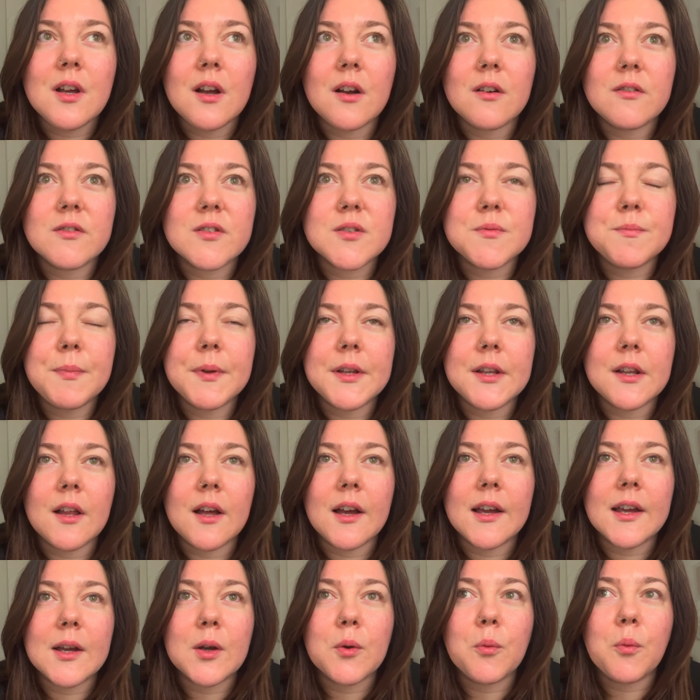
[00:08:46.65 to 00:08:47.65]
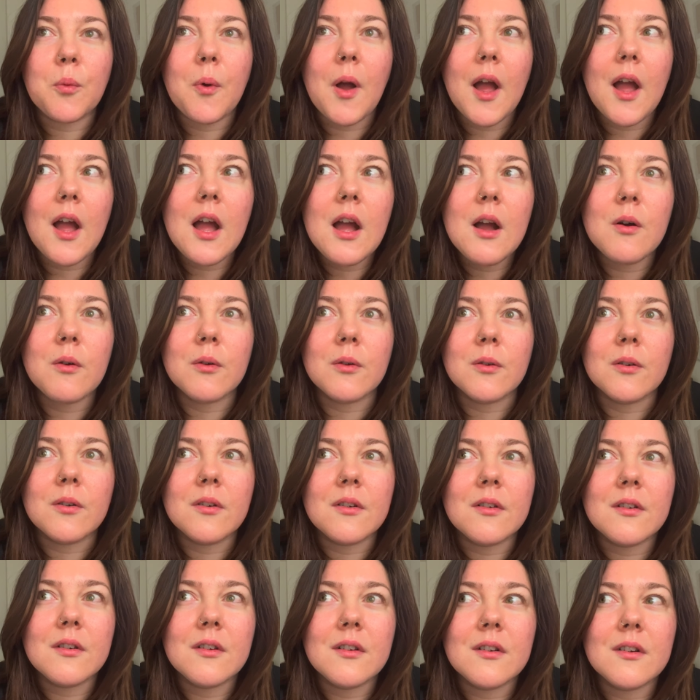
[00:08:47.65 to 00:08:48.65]
I was a bit like, wow,
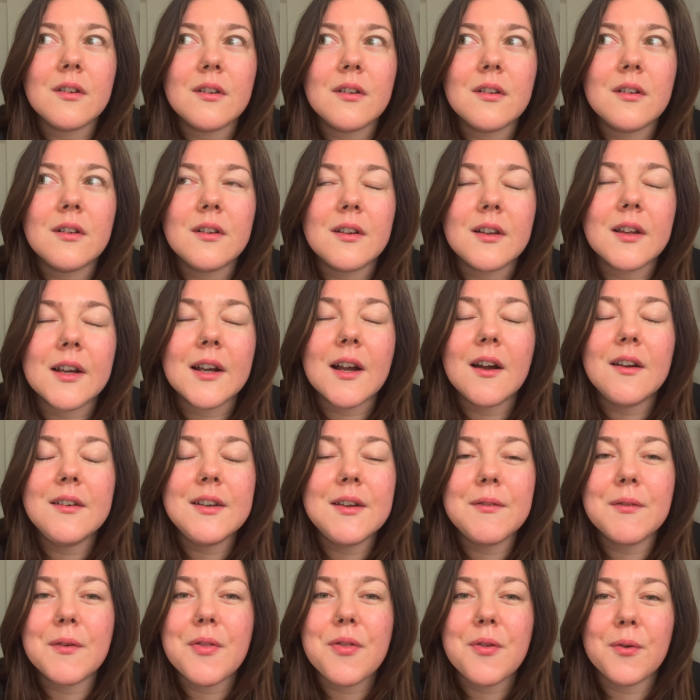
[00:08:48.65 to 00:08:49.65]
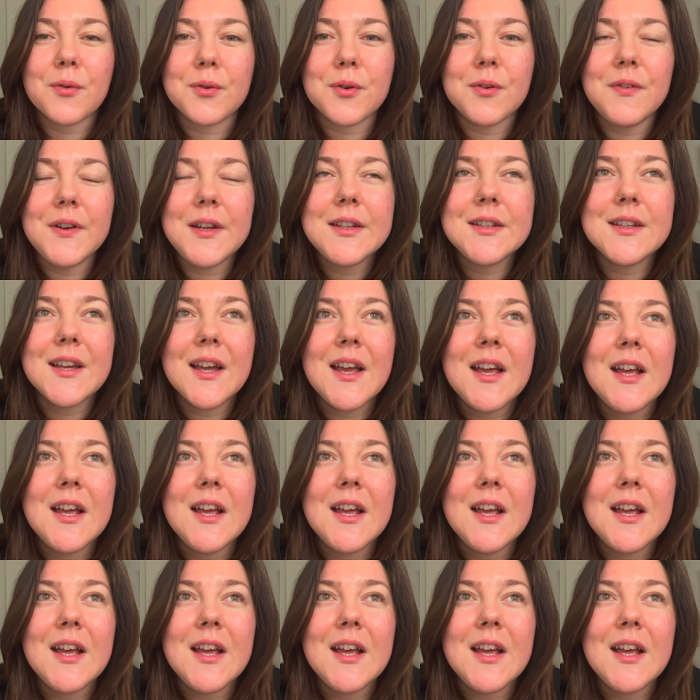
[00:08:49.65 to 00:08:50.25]
like I never thought of it.